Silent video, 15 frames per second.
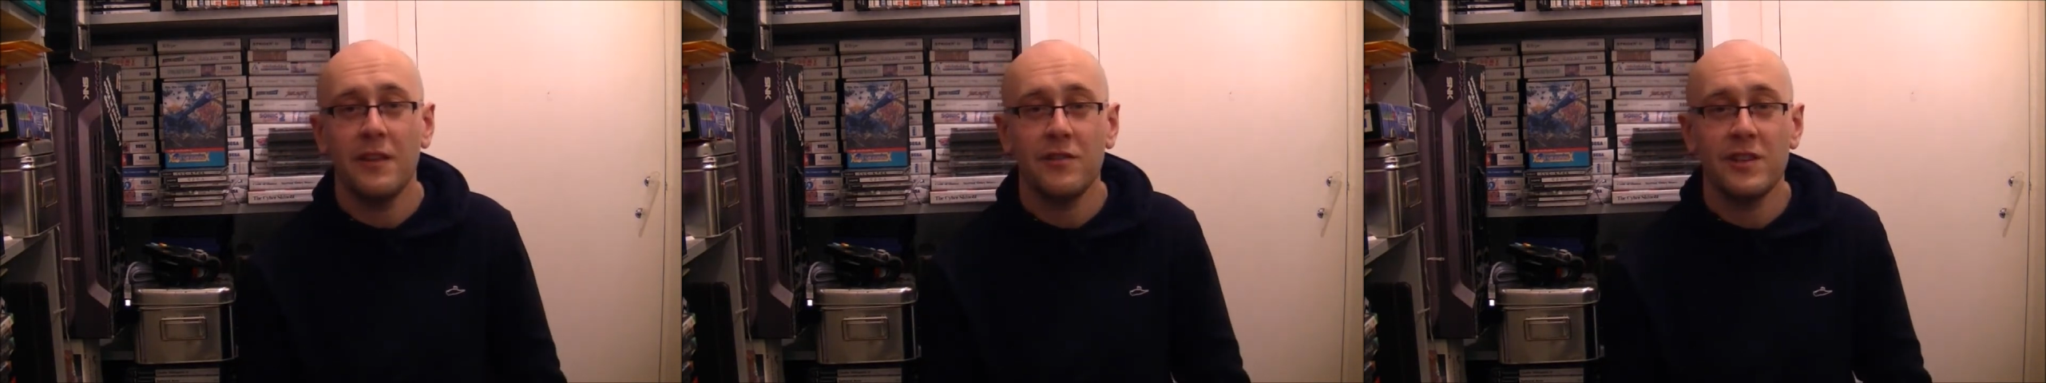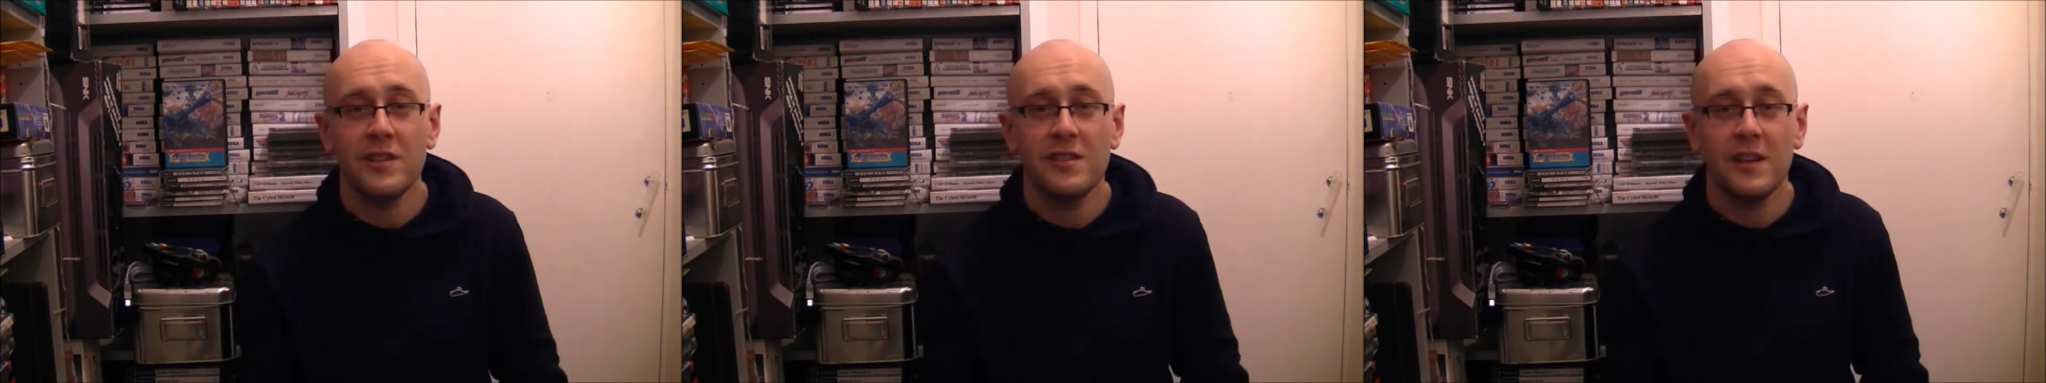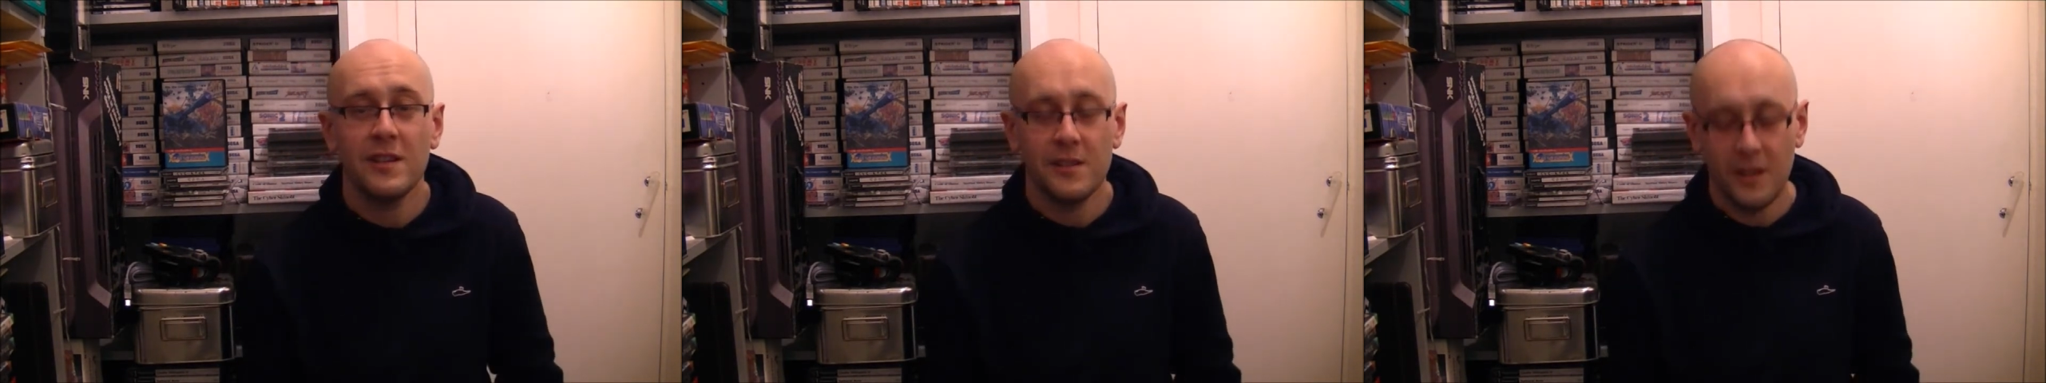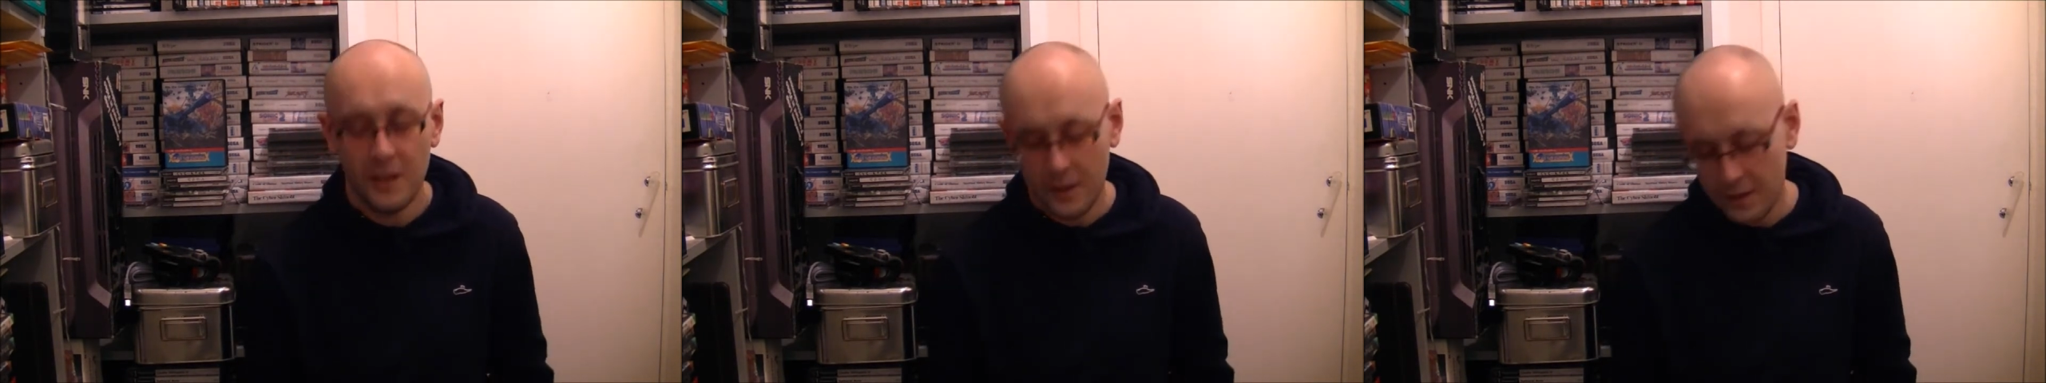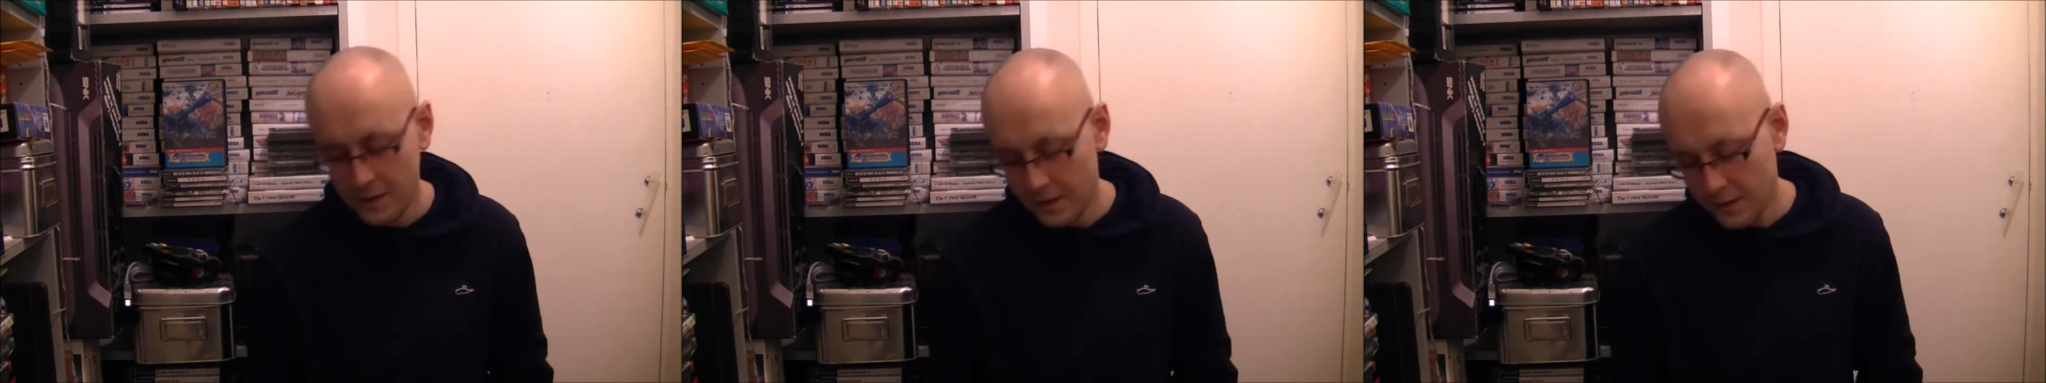£3.60,
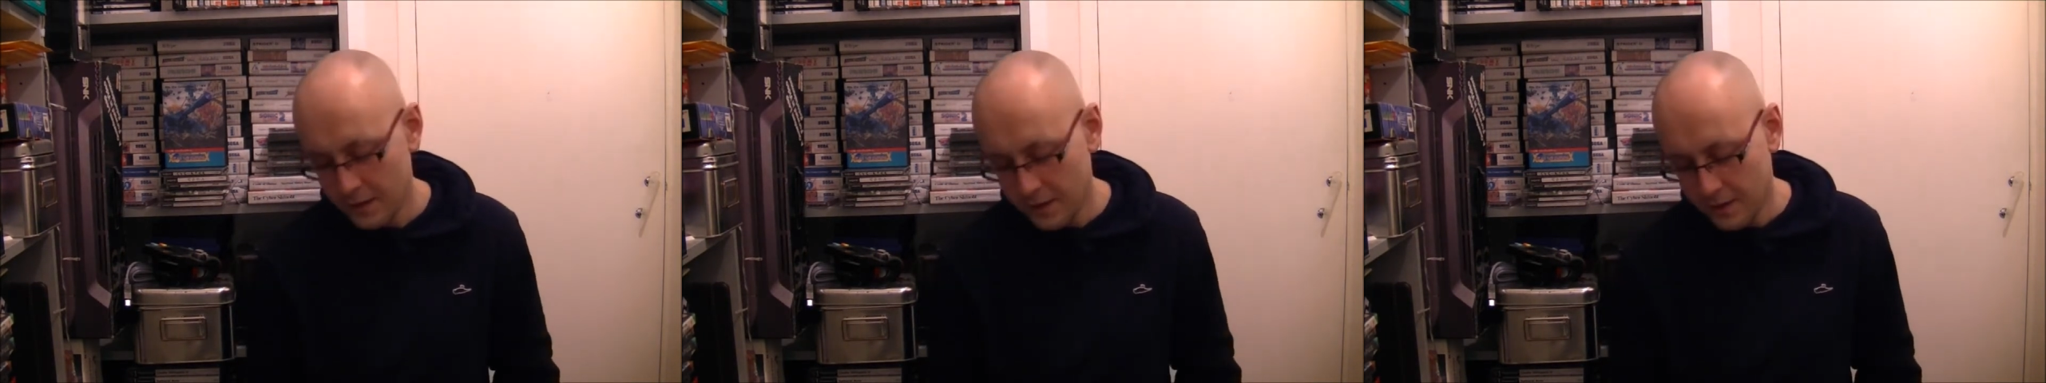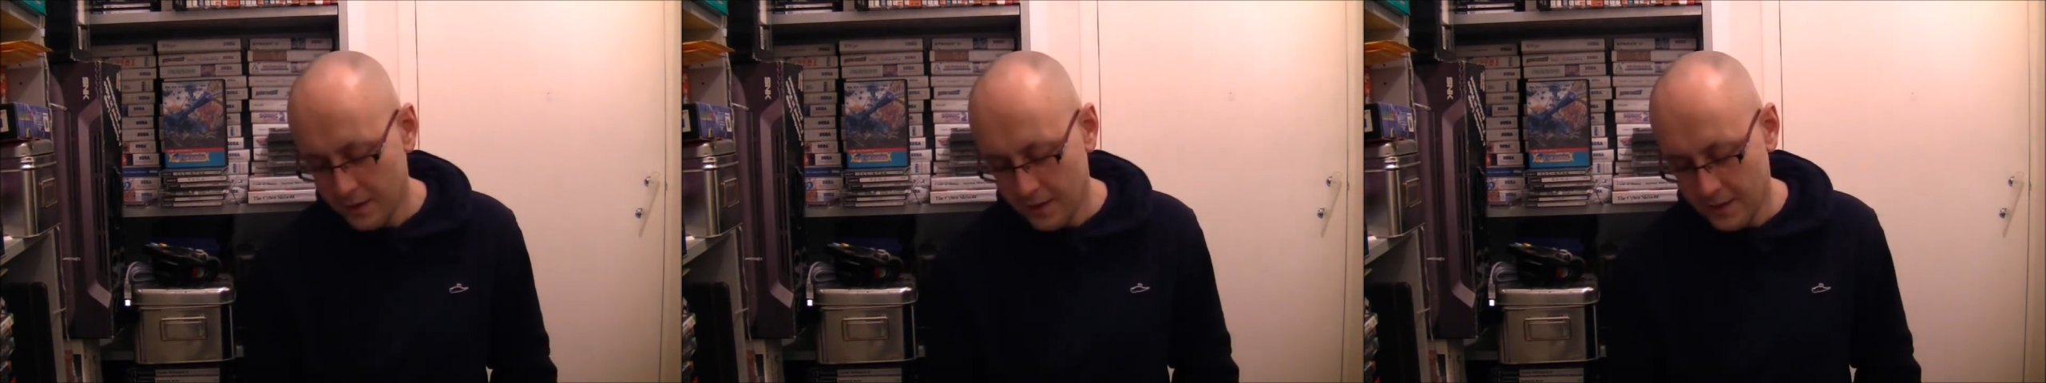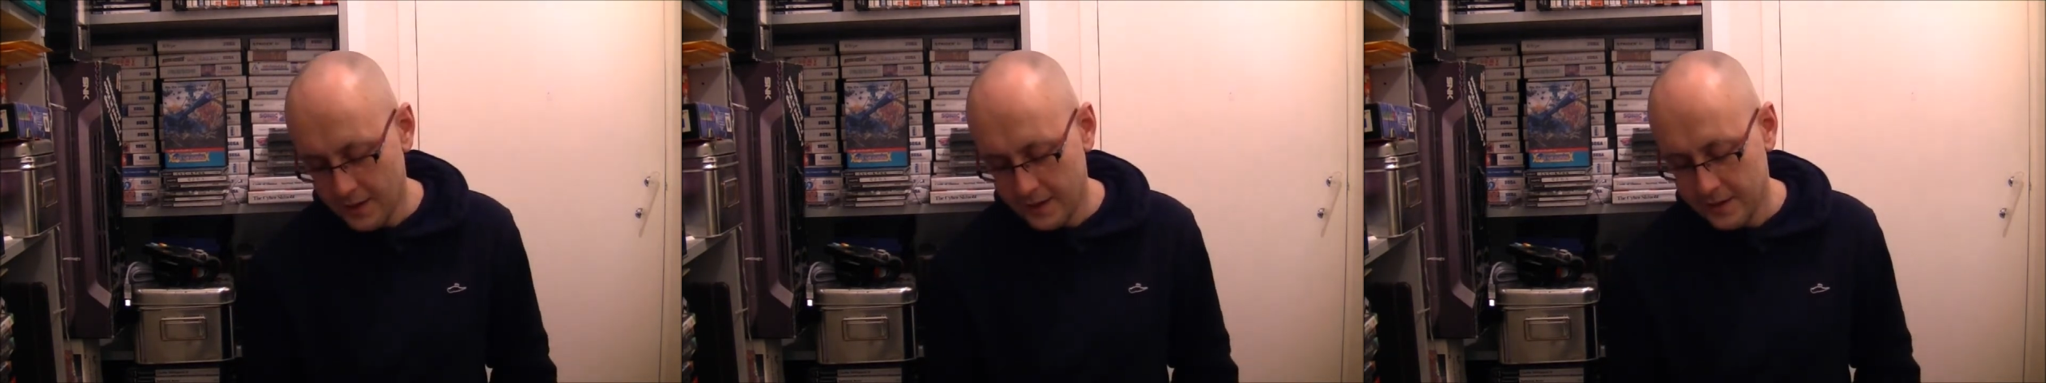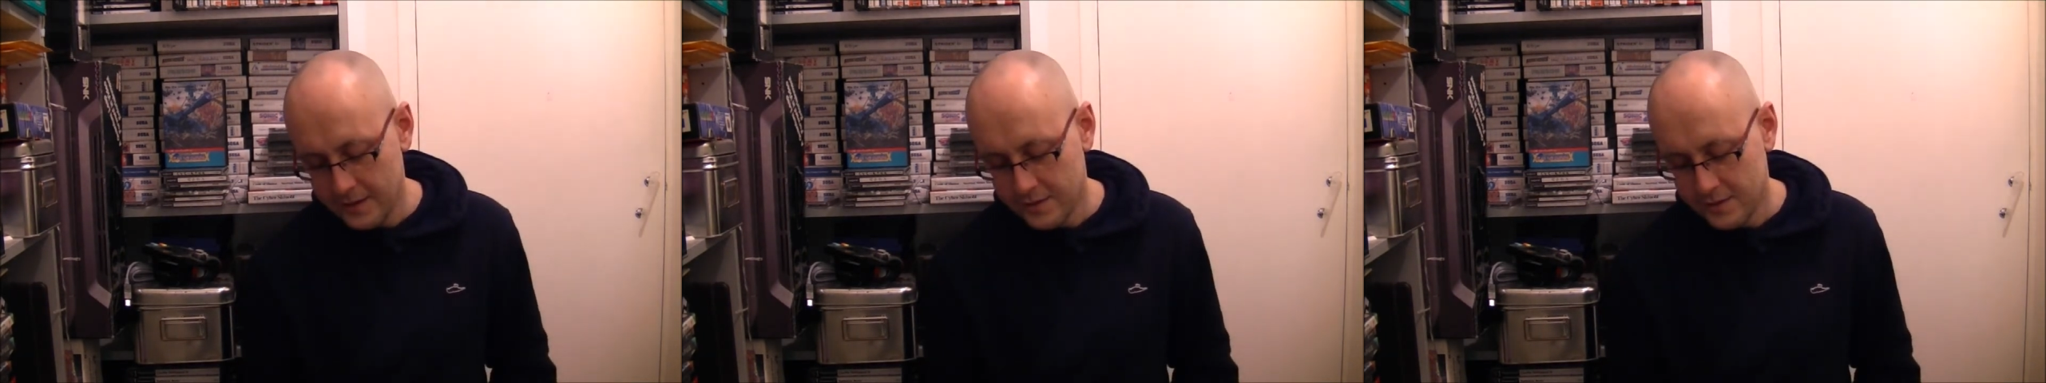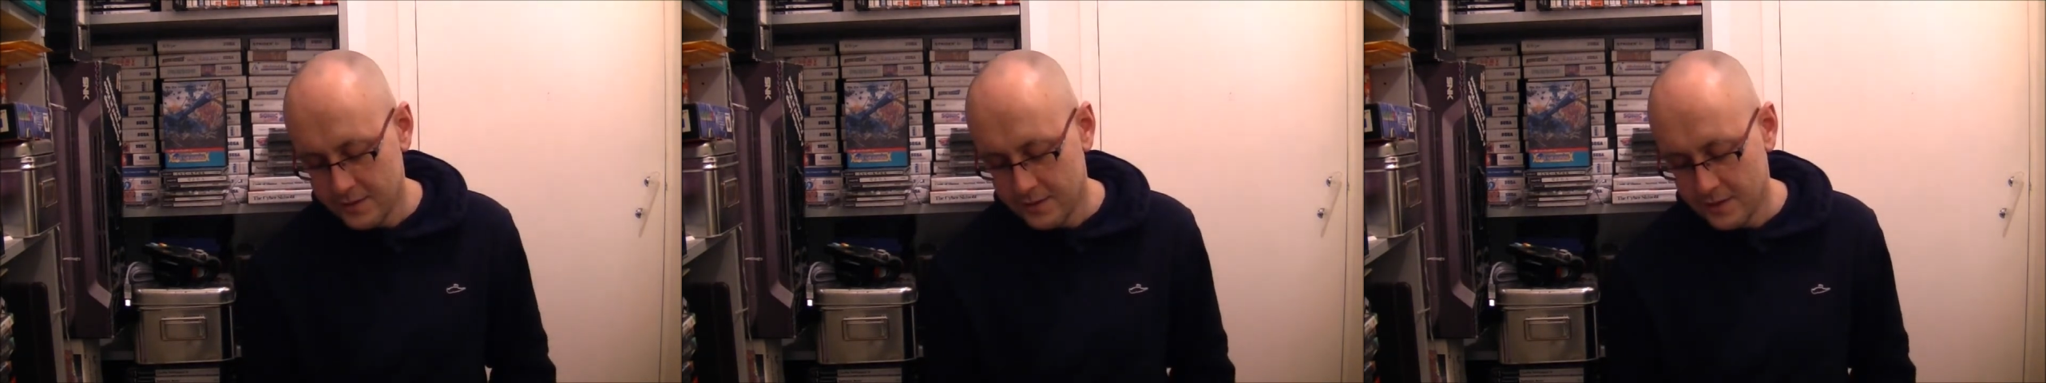and
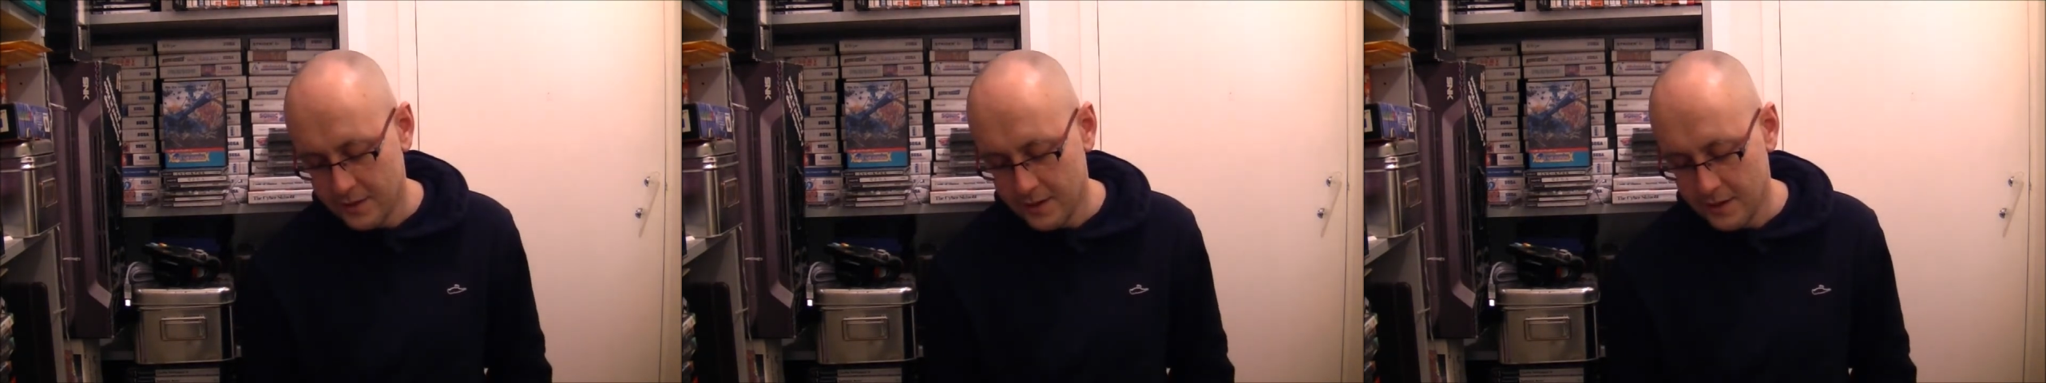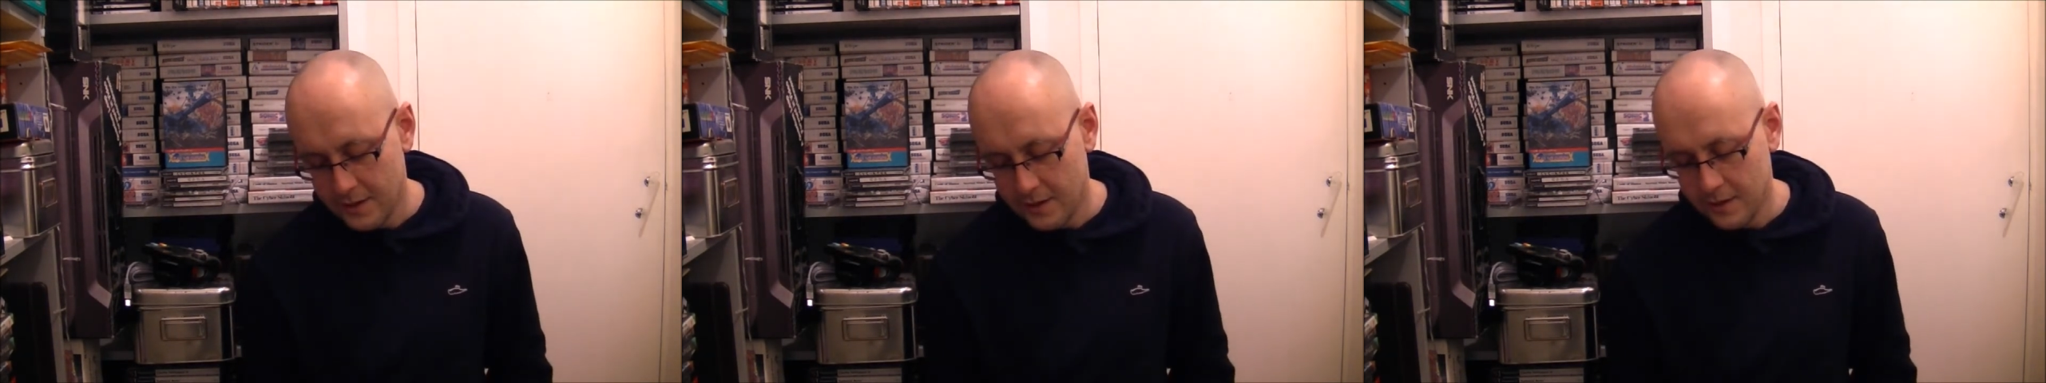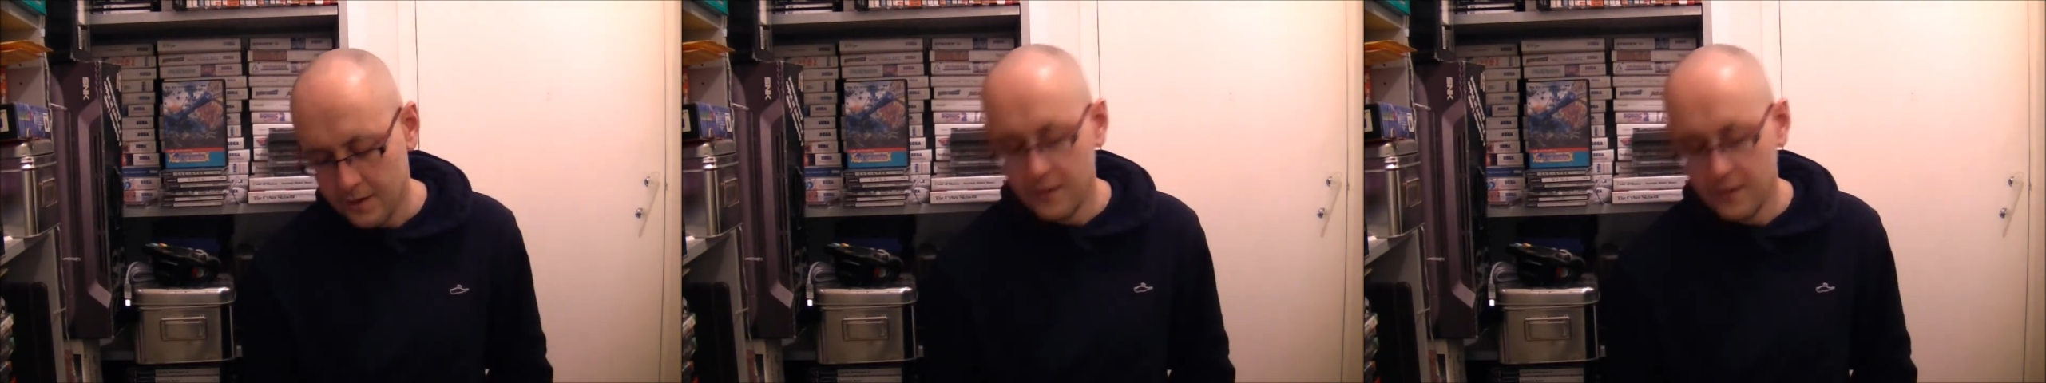it's there